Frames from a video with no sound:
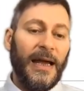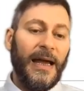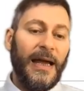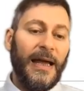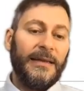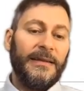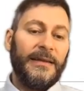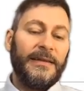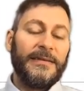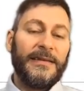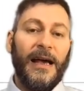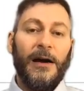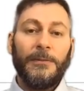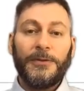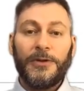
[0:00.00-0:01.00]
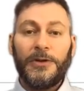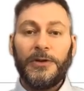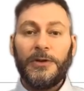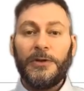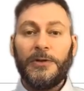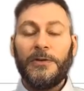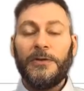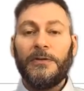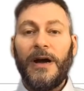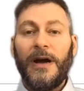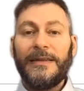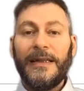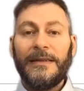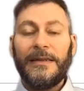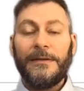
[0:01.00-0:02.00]
And this helps you
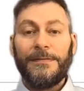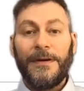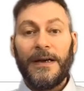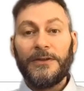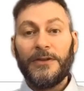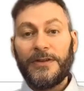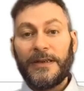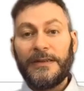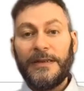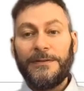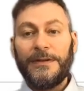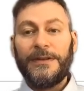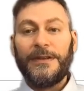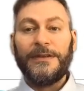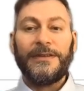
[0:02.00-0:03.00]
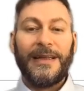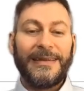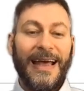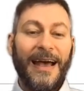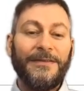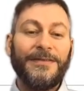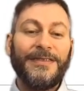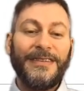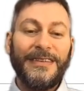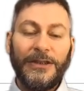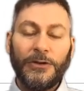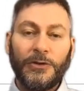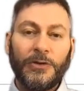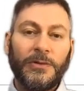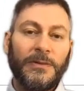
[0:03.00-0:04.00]
identify those activities that have
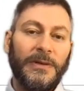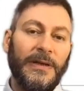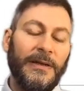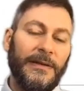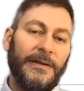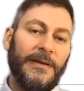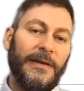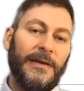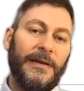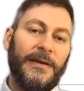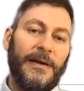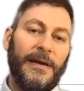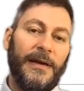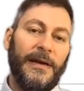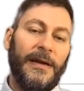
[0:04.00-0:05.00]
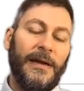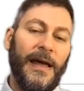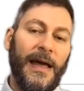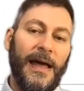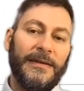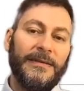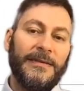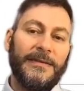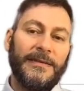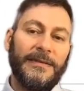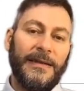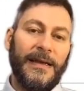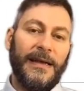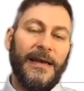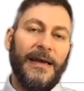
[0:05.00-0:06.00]
0 in there
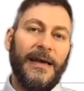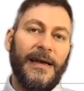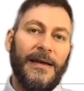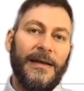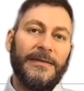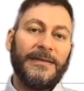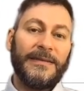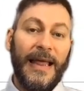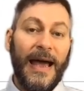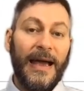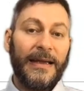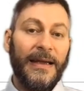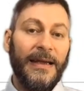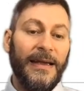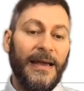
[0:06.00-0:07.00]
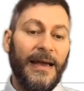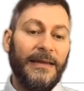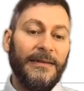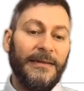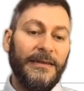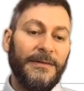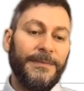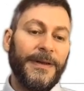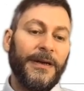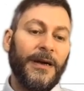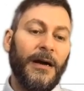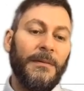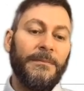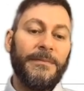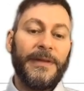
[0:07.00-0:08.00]
as slack, and these
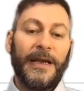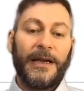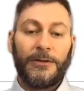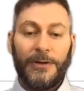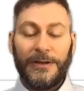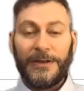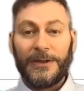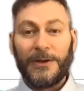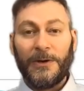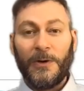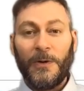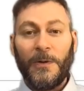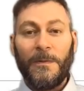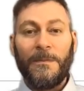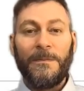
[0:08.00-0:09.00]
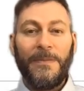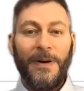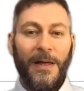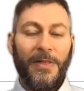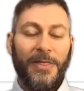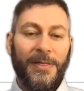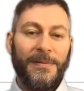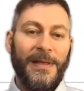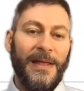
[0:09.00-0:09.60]
become the critical path.